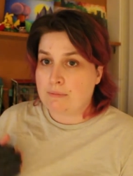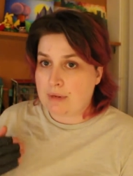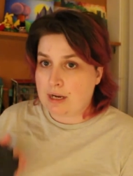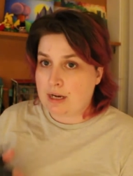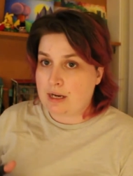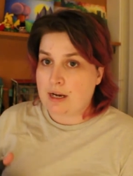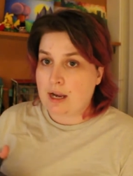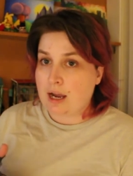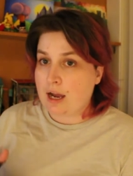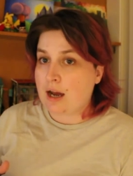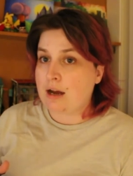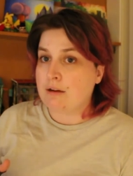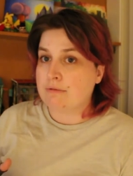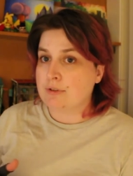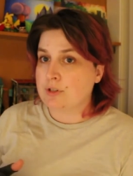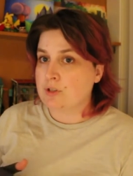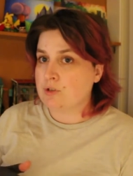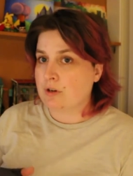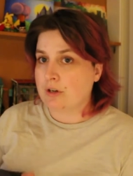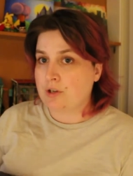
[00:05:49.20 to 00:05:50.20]
may
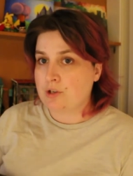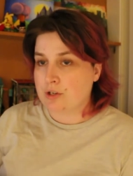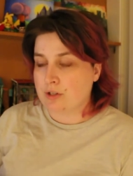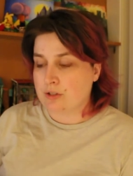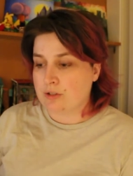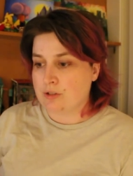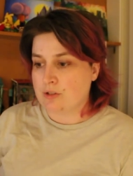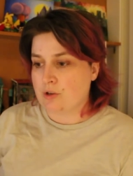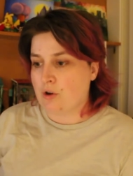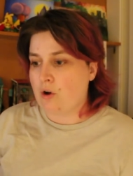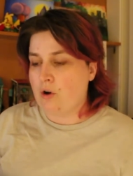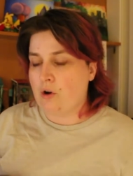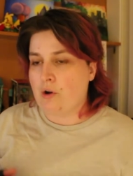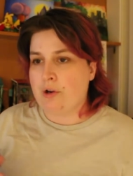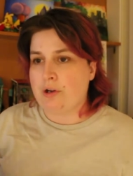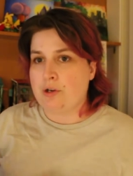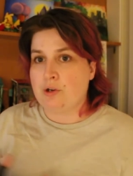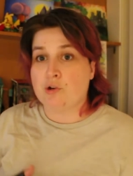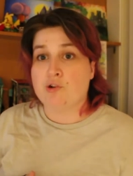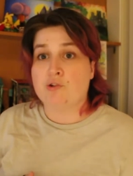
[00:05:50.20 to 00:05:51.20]
have restrictions
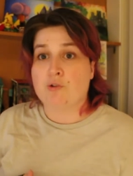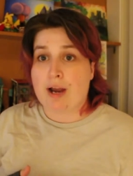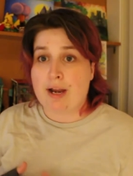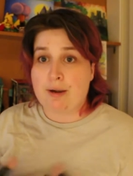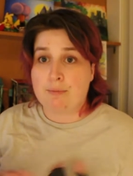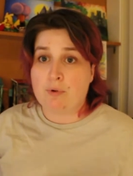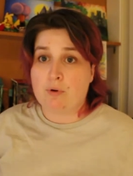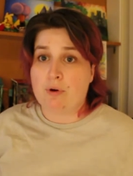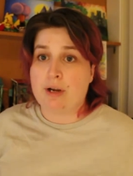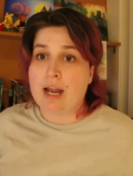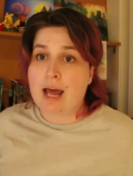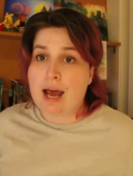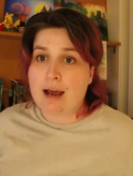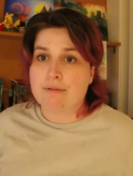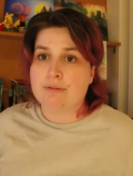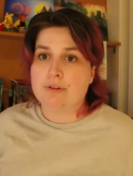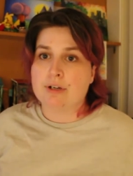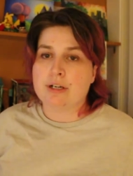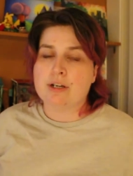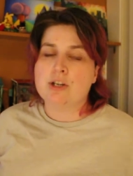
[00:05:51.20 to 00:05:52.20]
on your grade point
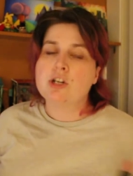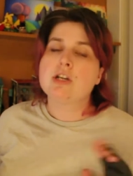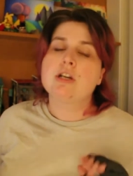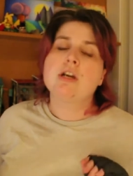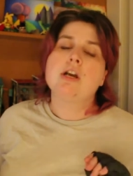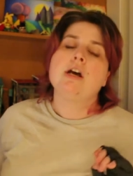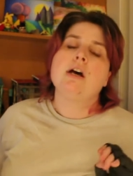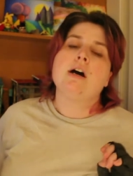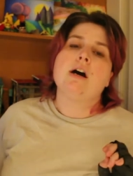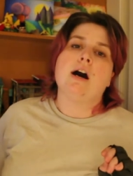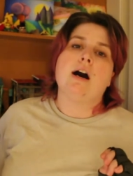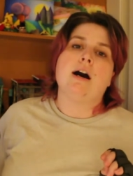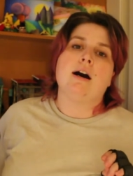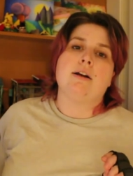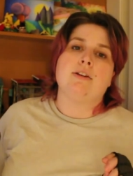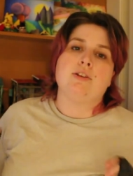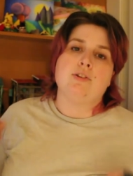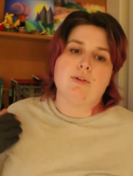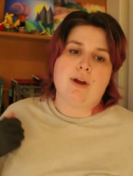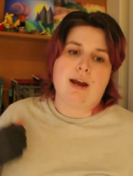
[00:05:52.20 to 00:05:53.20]
average.
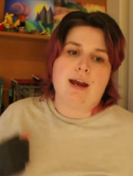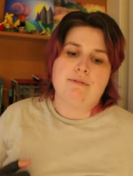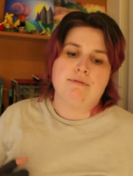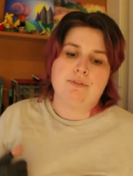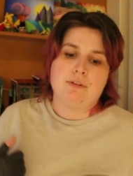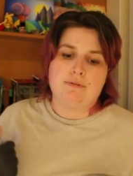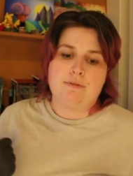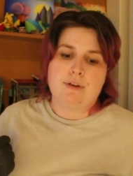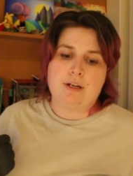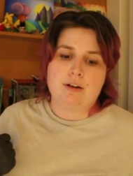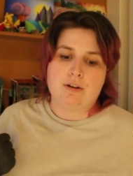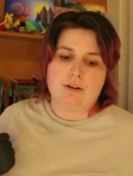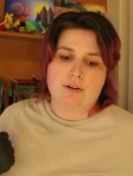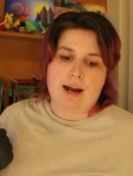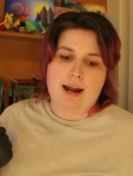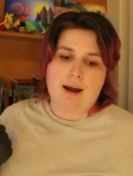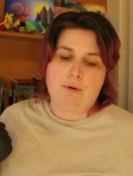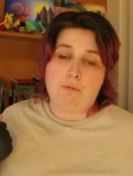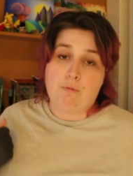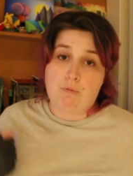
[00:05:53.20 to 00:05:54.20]
Uh, you have to figure
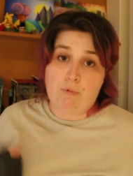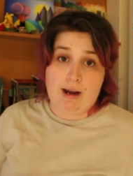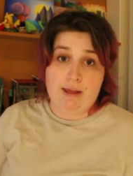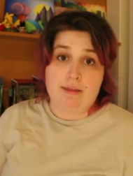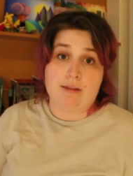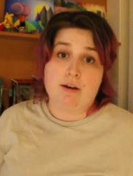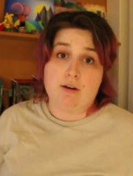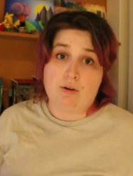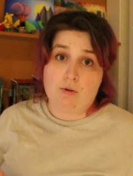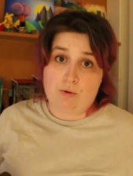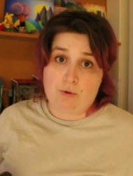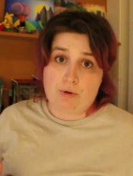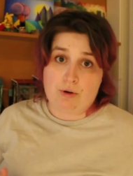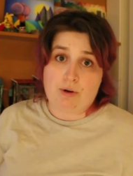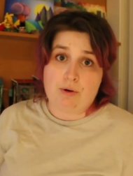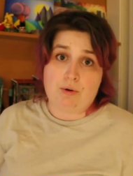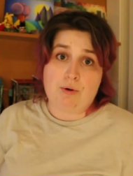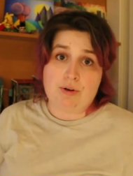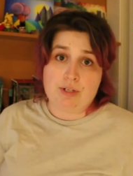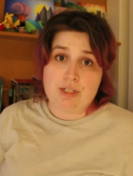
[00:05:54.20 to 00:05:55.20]
out whether or
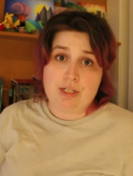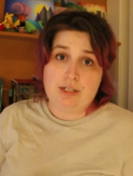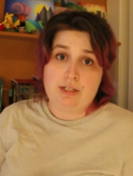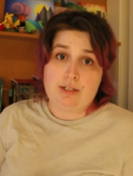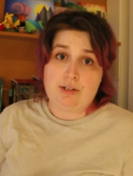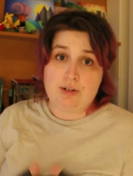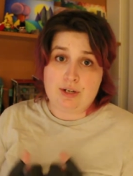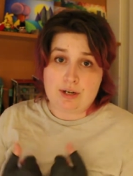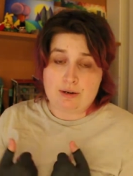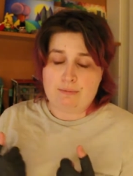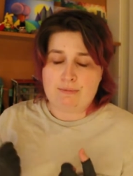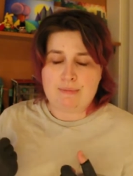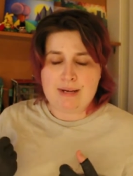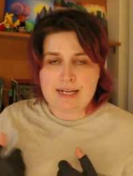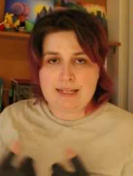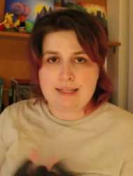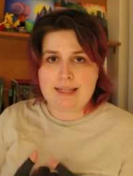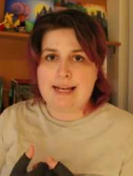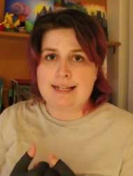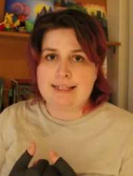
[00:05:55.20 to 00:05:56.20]
not you can
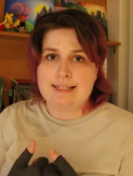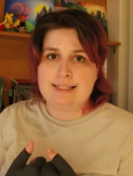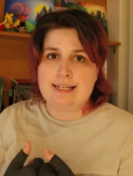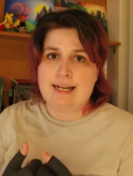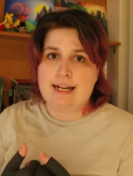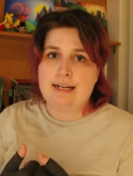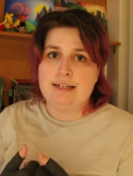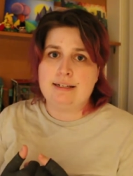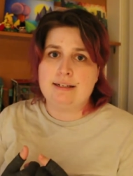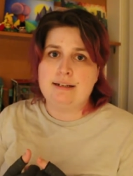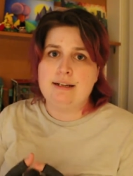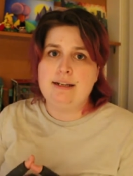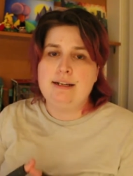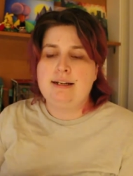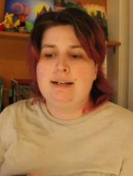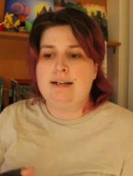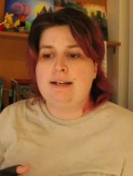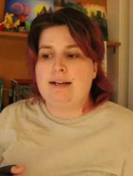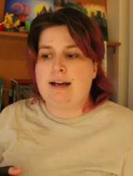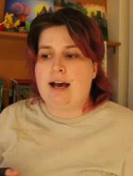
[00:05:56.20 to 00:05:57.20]
meet that standard.
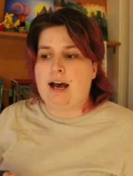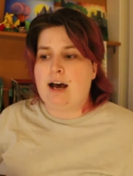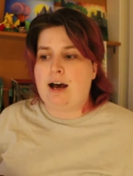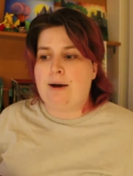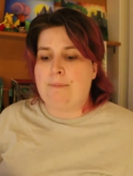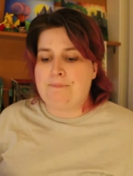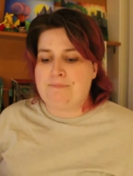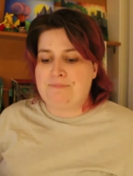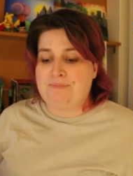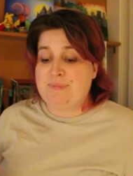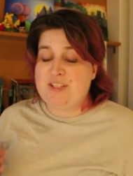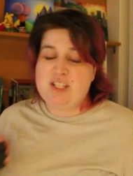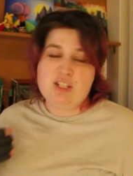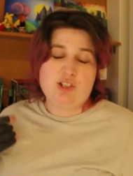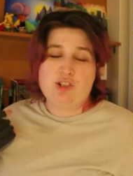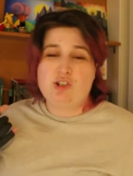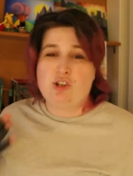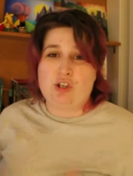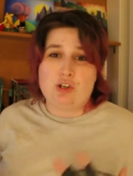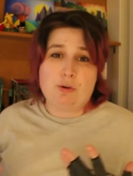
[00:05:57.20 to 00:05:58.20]
Um,
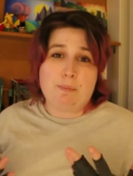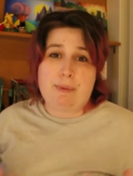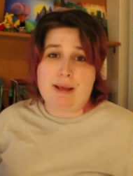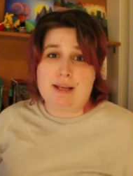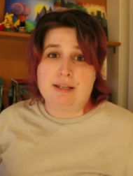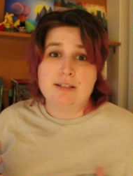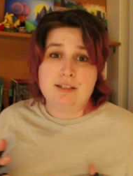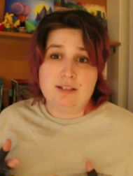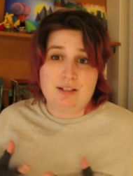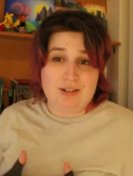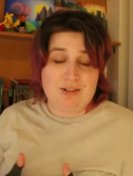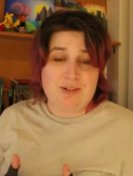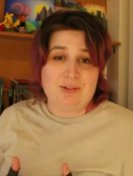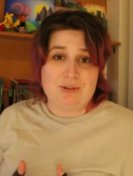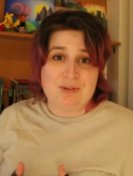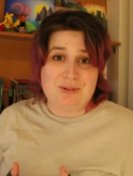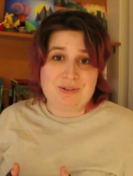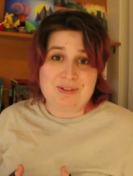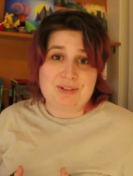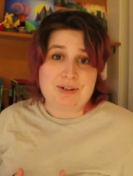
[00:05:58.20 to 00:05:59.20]
just do your best to
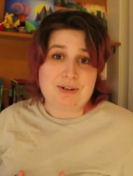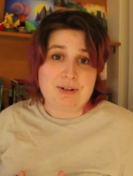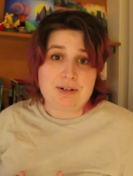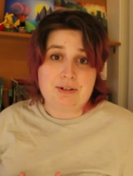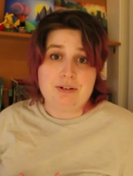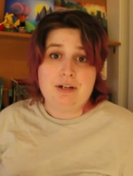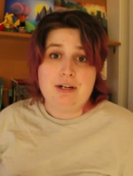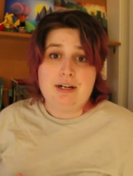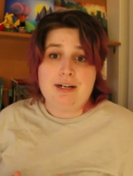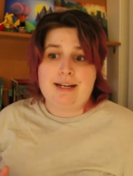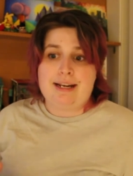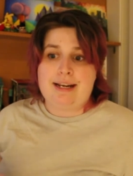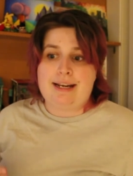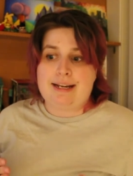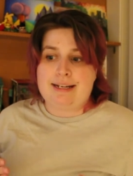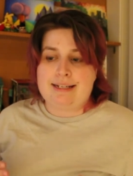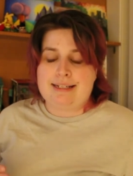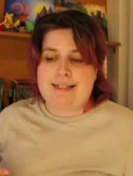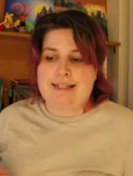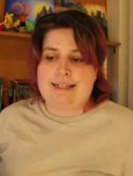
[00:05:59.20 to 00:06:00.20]
do so.
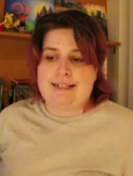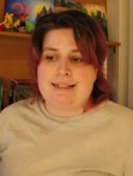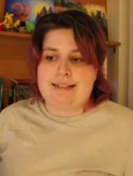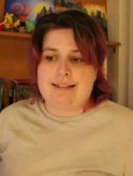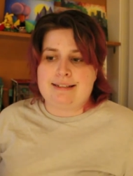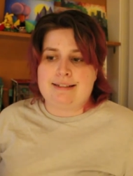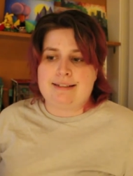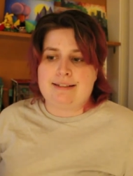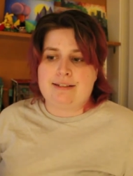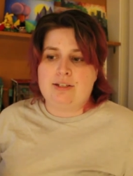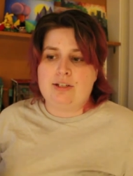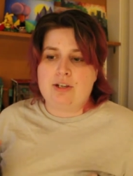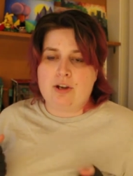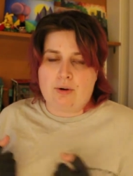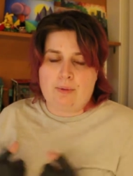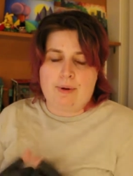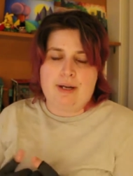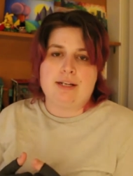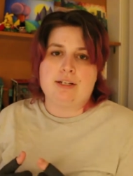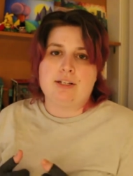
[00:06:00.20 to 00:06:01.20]
It is
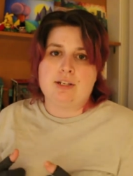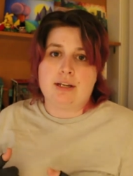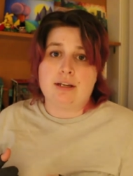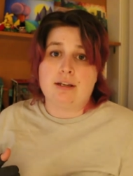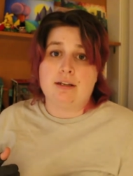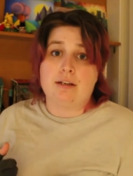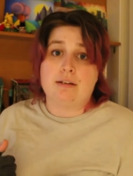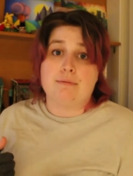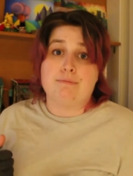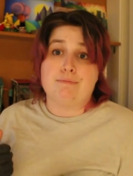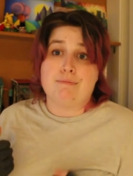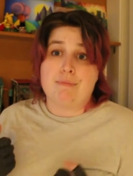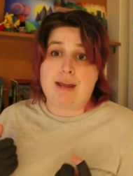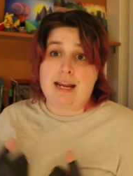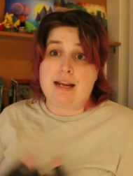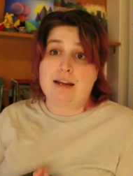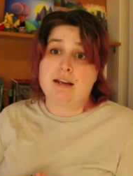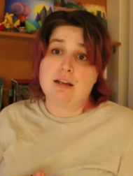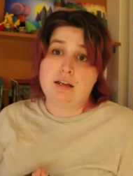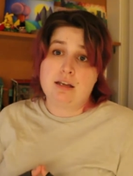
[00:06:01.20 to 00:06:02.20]
going to
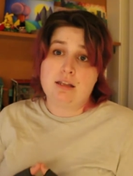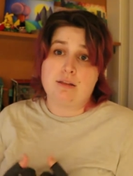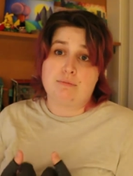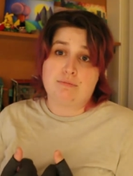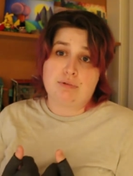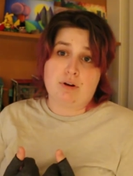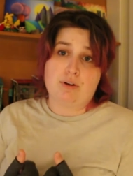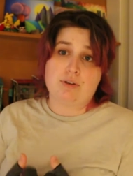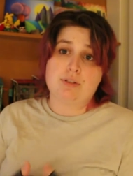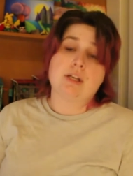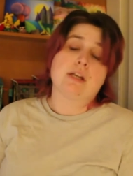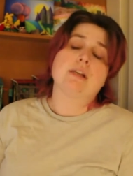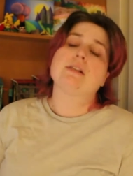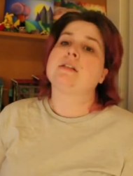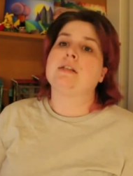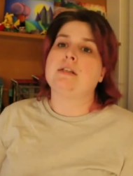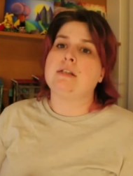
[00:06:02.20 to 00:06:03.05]
make the process